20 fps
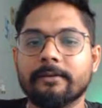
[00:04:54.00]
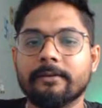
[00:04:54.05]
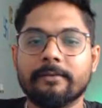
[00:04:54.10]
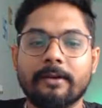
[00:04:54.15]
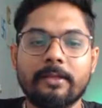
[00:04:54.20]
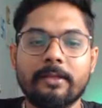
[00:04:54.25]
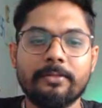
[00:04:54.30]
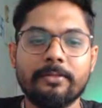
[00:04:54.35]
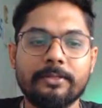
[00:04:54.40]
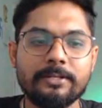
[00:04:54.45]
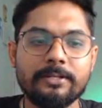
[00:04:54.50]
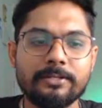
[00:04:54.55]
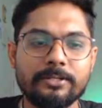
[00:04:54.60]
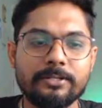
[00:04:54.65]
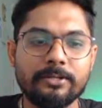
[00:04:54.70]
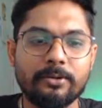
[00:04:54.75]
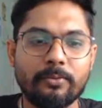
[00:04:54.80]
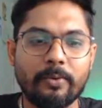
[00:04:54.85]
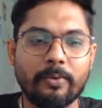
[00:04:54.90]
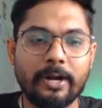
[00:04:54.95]
run
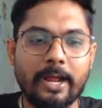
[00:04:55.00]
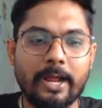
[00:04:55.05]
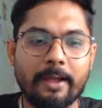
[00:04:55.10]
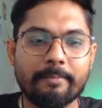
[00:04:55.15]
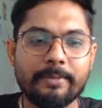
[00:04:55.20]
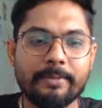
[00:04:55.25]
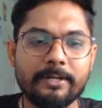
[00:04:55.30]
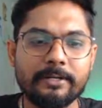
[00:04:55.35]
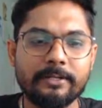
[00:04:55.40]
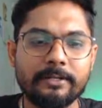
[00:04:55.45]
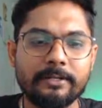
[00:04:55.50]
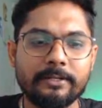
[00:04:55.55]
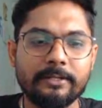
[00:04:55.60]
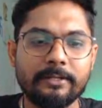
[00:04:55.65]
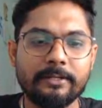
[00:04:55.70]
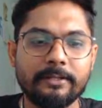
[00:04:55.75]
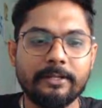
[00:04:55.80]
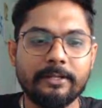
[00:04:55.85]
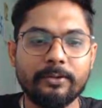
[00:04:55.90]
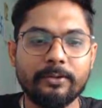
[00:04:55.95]
this, what happened?
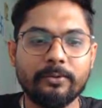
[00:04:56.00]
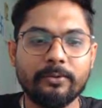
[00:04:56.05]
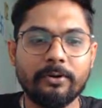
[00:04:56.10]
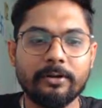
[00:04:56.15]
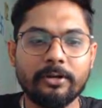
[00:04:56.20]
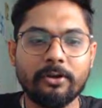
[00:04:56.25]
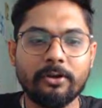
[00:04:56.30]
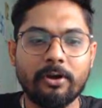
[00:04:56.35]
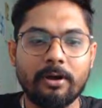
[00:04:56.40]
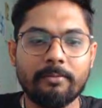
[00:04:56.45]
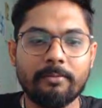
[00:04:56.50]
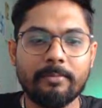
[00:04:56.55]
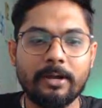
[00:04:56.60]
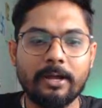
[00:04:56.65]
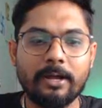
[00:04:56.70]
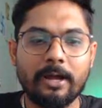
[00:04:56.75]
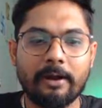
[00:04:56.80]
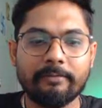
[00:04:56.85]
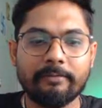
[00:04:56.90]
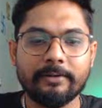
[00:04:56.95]
Then you got a
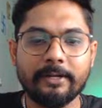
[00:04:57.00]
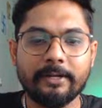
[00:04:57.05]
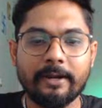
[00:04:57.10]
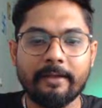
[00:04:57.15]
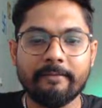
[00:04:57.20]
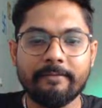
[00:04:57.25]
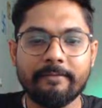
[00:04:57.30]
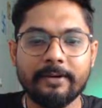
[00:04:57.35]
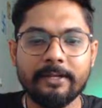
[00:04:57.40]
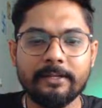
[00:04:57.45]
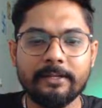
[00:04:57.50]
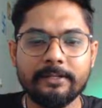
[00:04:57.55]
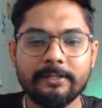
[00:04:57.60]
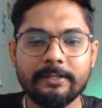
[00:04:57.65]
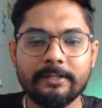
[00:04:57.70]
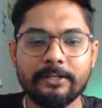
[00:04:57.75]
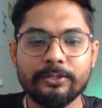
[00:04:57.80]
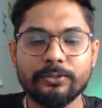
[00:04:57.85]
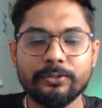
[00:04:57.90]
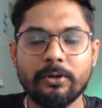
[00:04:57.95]
comma after every.
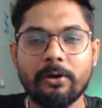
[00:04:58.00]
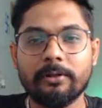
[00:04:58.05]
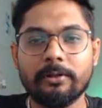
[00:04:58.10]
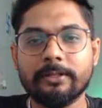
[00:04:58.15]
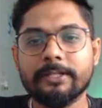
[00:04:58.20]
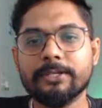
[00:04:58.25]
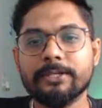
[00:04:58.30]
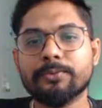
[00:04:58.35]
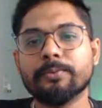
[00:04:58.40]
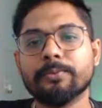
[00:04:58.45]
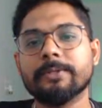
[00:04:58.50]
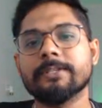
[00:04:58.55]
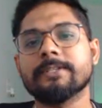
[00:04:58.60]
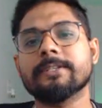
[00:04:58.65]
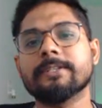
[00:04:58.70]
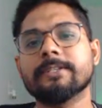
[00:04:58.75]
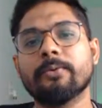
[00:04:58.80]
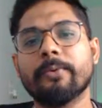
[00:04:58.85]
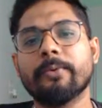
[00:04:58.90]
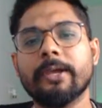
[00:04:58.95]
So this
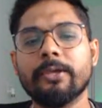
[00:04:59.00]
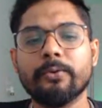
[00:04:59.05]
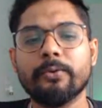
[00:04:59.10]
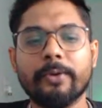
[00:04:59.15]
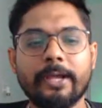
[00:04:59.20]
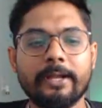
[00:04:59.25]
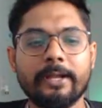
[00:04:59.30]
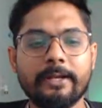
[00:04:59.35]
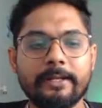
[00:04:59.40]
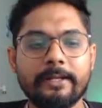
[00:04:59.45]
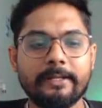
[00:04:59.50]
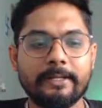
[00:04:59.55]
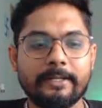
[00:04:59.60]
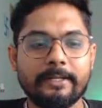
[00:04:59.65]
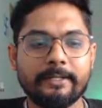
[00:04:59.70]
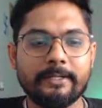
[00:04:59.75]
is the way you can